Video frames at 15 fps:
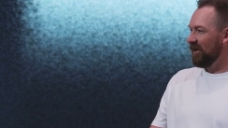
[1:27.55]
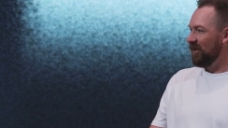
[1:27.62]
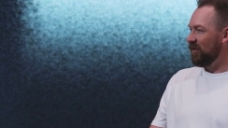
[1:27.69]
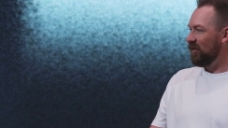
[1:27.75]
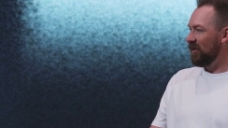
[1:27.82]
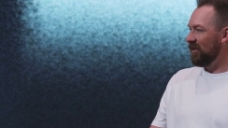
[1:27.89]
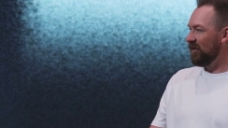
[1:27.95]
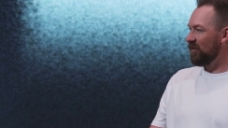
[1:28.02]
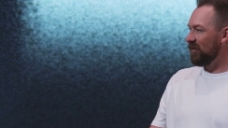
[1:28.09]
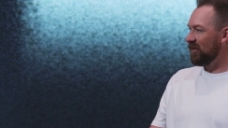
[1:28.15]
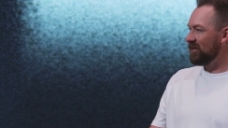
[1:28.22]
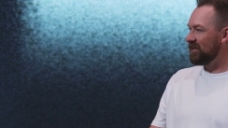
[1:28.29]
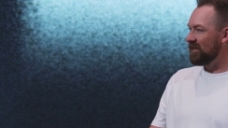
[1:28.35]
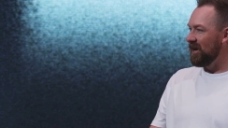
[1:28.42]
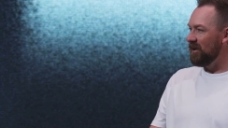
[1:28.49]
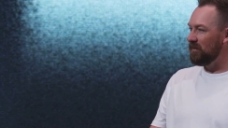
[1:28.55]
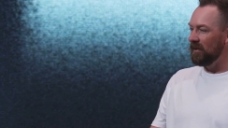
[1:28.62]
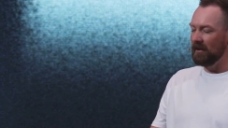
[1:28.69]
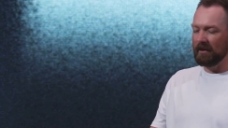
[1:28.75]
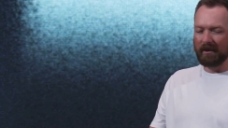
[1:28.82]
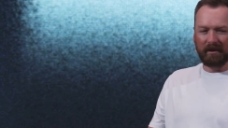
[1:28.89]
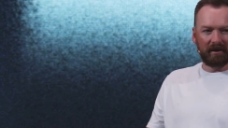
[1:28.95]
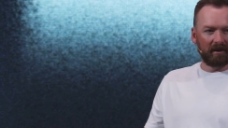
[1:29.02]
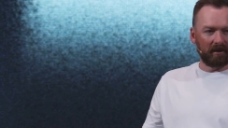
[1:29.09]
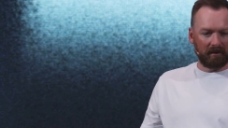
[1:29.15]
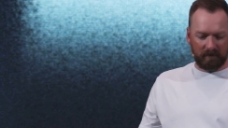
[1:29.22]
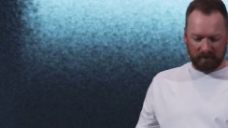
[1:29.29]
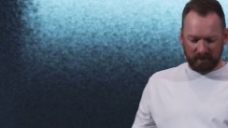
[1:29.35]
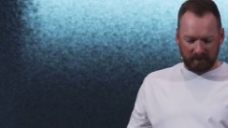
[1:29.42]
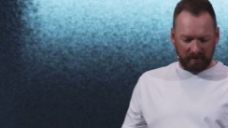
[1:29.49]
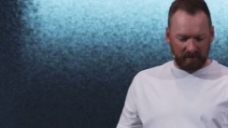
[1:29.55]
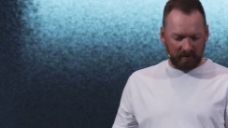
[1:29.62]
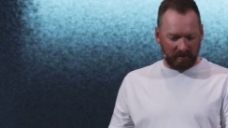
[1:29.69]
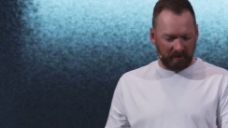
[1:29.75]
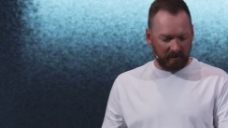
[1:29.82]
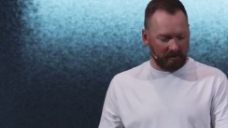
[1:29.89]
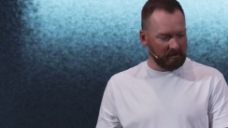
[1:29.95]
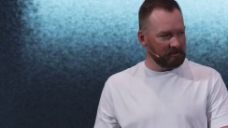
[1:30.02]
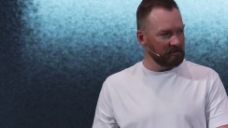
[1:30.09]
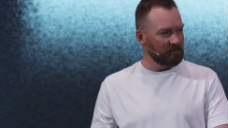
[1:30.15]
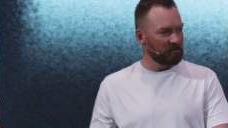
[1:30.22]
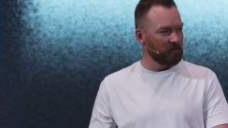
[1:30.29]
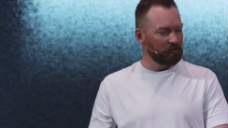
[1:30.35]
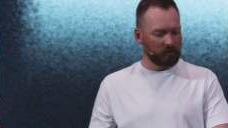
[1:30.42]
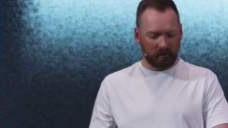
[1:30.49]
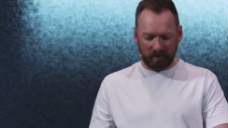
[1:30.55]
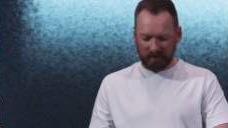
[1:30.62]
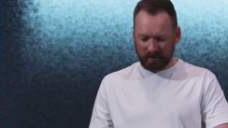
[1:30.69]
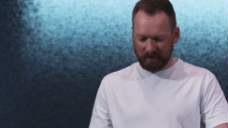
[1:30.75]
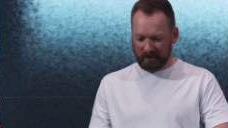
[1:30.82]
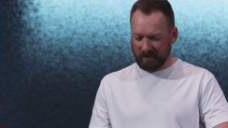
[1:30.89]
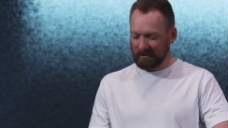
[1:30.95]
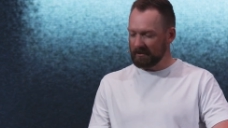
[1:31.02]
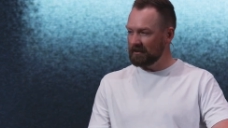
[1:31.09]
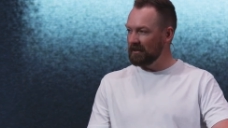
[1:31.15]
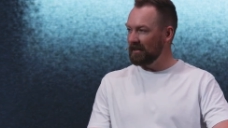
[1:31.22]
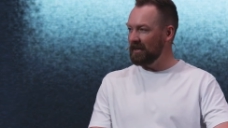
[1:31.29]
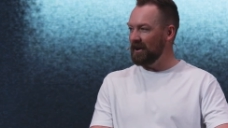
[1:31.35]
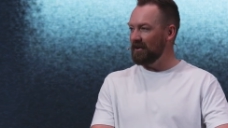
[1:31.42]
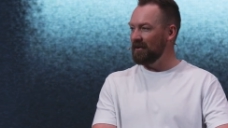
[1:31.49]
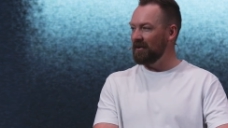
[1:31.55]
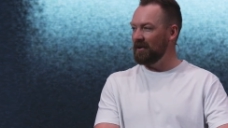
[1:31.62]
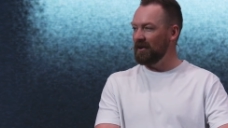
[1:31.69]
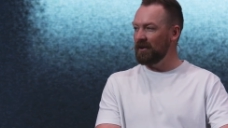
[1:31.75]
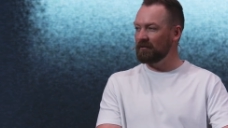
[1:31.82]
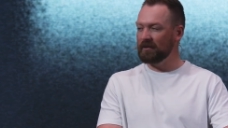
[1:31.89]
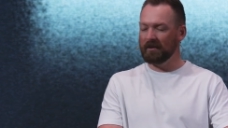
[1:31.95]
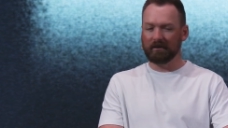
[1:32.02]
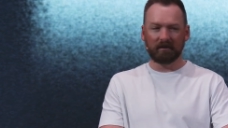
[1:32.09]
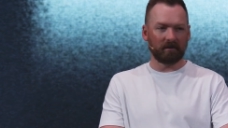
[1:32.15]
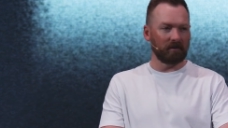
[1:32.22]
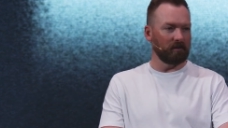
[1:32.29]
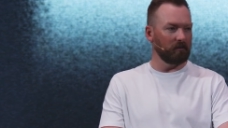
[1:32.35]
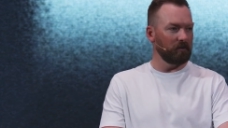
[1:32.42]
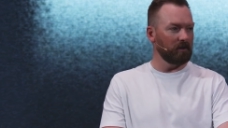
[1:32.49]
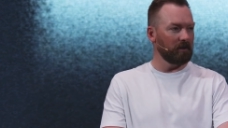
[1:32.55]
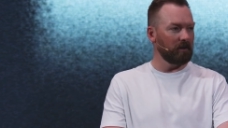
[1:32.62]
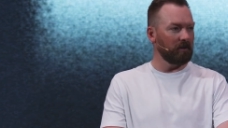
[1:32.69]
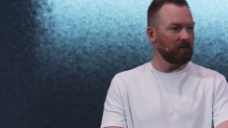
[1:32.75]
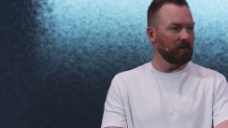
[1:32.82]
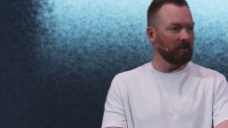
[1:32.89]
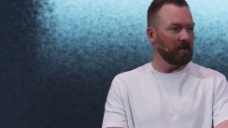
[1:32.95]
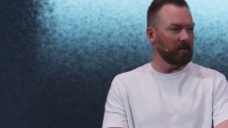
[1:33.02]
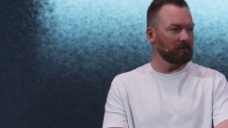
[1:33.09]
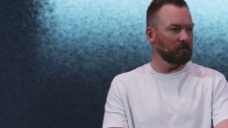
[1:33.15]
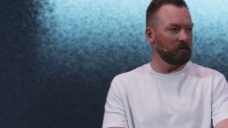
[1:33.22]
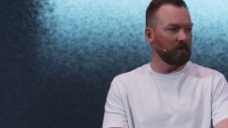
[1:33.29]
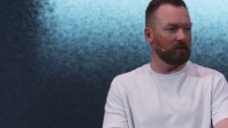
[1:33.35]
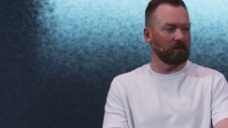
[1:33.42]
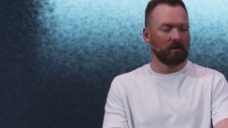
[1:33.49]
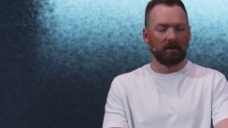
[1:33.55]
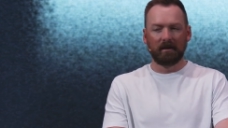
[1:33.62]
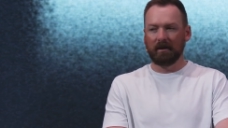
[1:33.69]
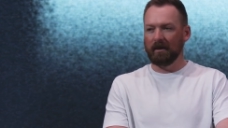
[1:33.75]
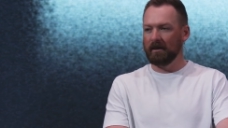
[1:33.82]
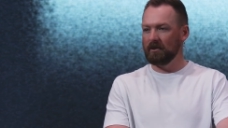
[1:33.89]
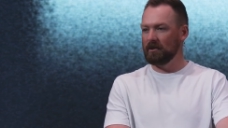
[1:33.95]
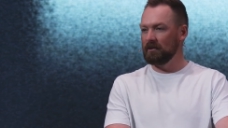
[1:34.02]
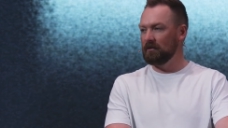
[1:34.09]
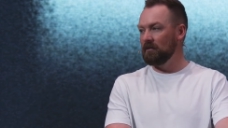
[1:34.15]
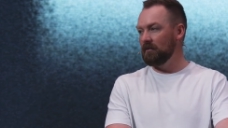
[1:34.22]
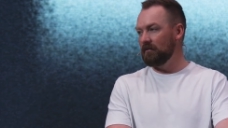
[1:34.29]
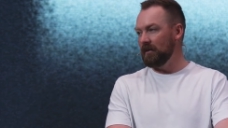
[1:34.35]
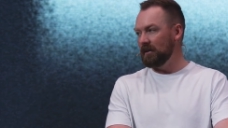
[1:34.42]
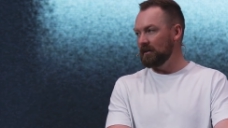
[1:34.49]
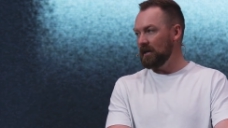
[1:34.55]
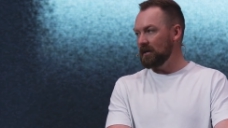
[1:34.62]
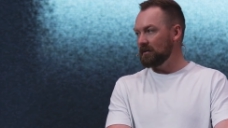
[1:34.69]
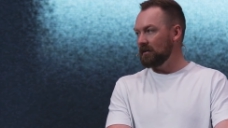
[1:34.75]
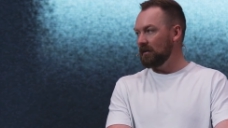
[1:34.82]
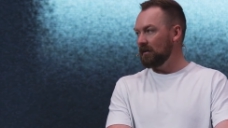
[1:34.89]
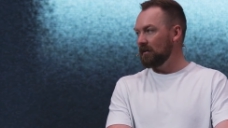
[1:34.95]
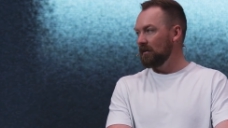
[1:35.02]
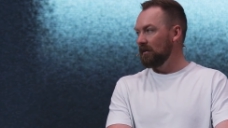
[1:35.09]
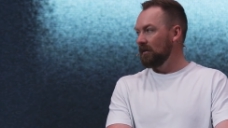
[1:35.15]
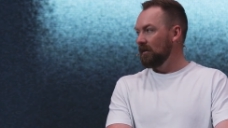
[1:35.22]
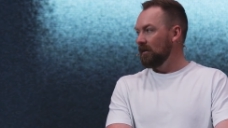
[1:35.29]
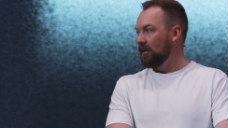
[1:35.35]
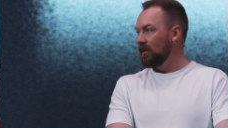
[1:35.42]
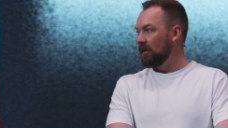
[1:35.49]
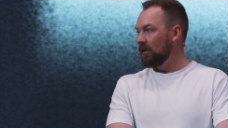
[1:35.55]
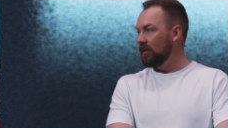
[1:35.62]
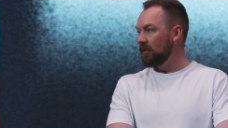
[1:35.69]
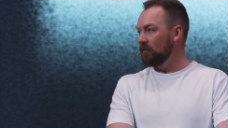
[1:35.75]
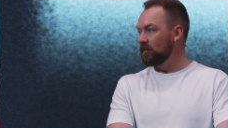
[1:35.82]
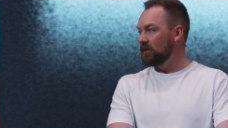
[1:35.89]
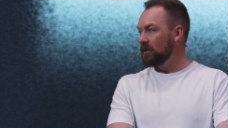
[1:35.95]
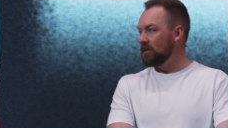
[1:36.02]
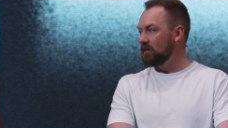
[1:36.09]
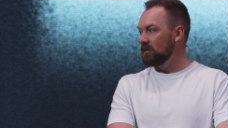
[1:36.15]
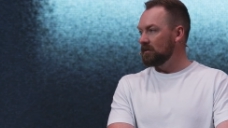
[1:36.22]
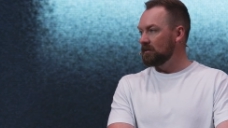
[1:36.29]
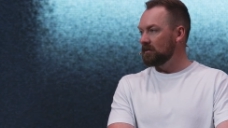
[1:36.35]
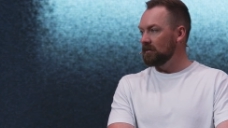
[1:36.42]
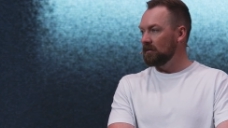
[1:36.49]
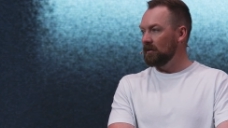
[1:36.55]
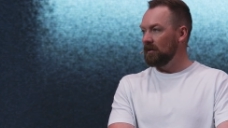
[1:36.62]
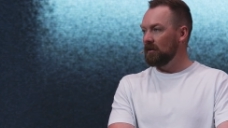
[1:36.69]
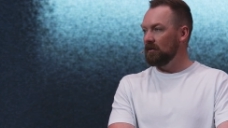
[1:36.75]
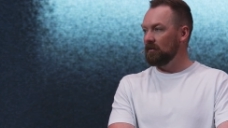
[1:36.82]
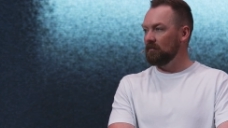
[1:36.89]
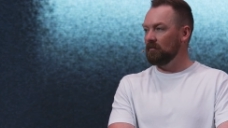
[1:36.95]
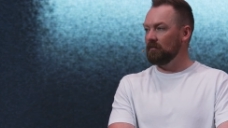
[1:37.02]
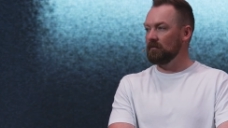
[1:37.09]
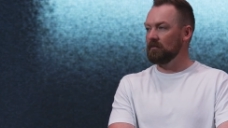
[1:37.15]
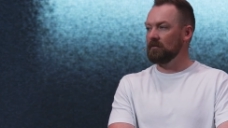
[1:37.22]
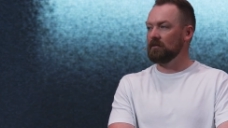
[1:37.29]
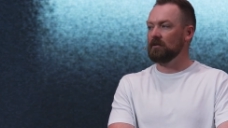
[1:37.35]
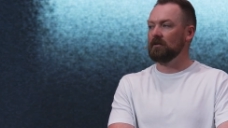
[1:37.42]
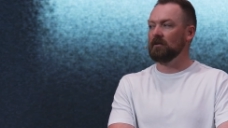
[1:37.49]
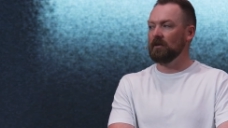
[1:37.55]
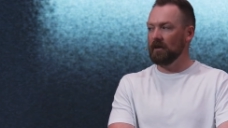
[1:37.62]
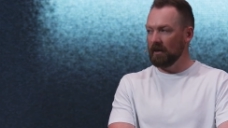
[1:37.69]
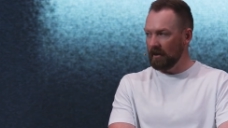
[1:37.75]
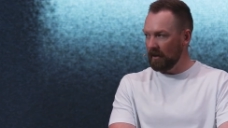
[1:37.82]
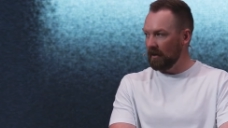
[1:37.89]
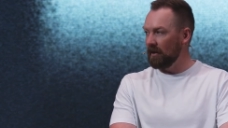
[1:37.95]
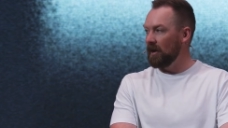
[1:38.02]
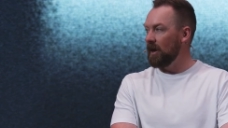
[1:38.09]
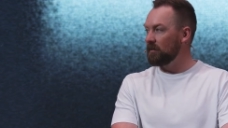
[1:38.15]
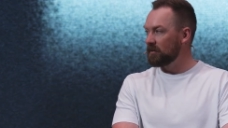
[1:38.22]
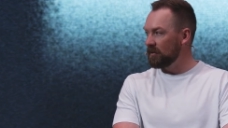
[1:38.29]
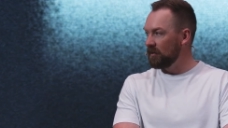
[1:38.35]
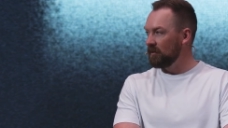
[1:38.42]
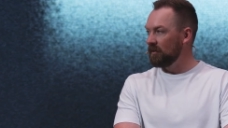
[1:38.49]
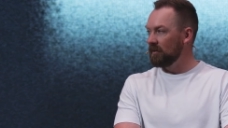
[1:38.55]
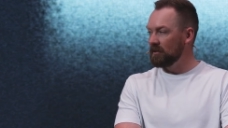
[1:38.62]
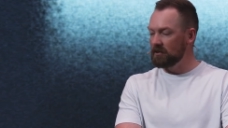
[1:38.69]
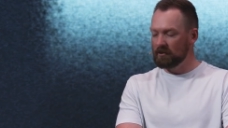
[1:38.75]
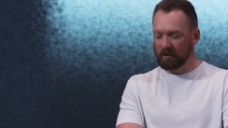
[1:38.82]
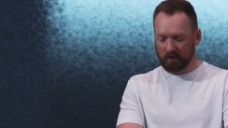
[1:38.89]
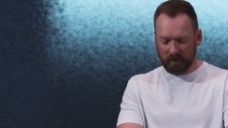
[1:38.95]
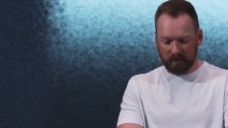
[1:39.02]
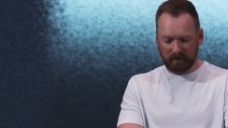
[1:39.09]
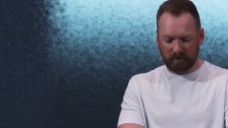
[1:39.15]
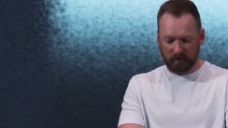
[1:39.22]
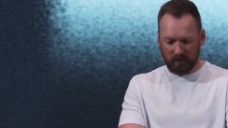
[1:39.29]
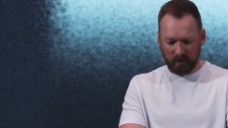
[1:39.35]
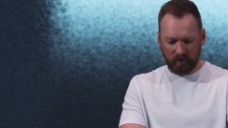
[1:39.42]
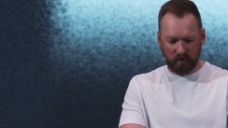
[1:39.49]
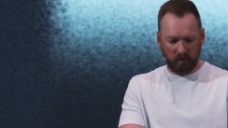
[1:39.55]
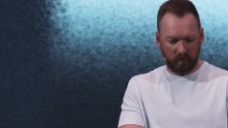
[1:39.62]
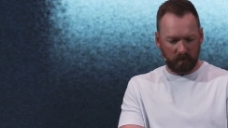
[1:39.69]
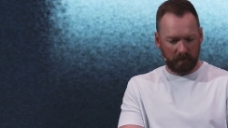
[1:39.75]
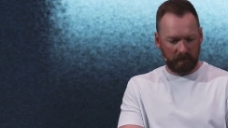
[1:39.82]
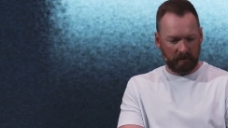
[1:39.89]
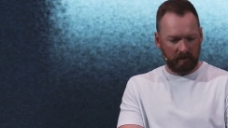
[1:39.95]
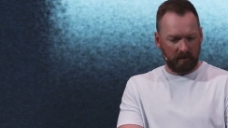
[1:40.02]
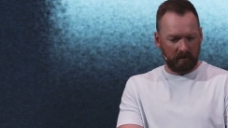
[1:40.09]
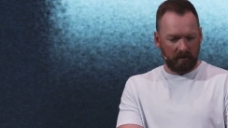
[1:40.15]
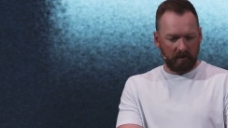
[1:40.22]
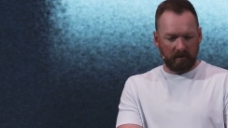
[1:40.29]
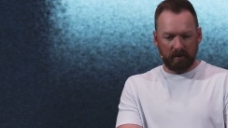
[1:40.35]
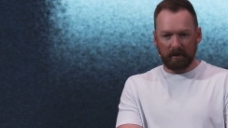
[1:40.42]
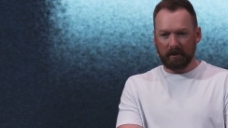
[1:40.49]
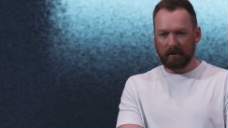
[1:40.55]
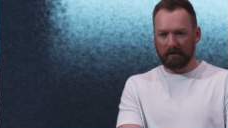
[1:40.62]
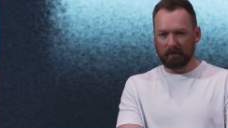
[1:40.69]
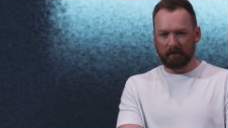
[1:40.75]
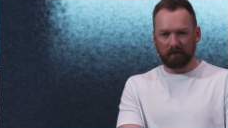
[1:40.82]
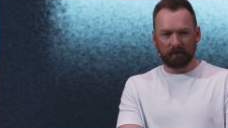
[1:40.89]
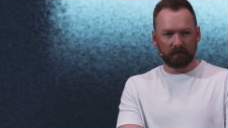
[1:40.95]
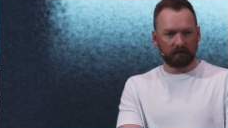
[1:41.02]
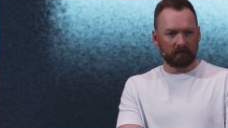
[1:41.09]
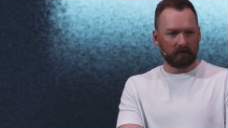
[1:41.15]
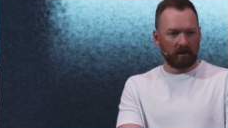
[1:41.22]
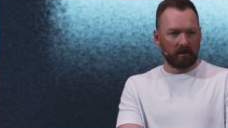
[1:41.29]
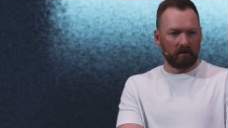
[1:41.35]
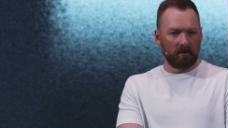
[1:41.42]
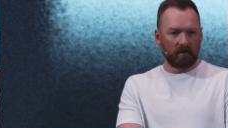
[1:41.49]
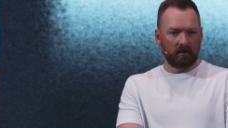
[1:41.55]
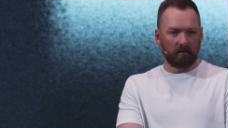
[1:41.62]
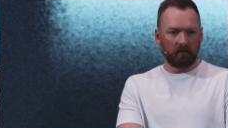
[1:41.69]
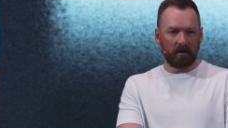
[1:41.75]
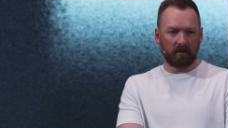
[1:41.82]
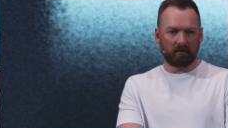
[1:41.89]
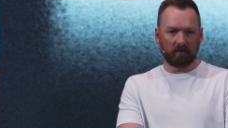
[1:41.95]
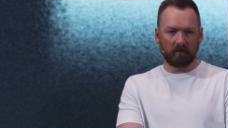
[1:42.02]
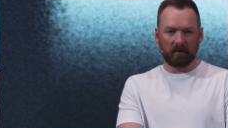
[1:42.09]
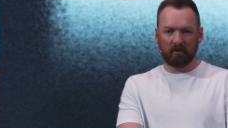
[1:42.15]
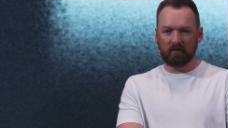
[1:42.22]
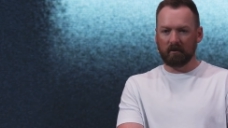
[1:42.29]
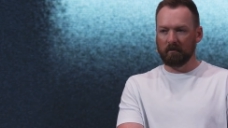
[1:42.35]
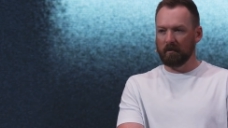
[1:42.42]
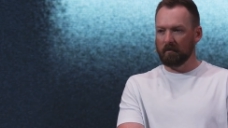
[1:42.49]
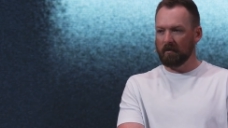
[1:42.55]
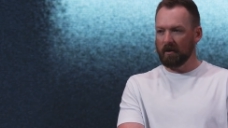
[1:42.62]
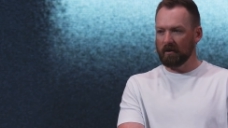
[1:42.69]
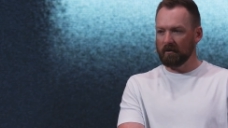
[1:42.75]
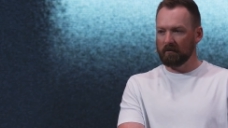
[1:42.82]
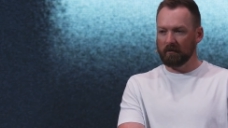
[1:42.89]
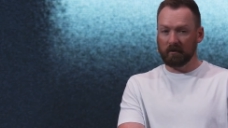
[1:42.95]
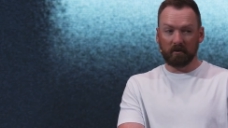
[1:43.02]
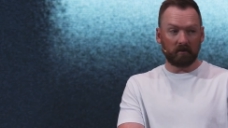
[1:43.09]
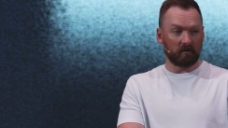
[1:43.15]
what in the world just happened? Um, it is in Scripture. Jesus encountered it often, and we encountered it last week, and she's doing fantastic. Um, she is, um, yeah, absolutely super, super cool. Um, made some incredible progress with her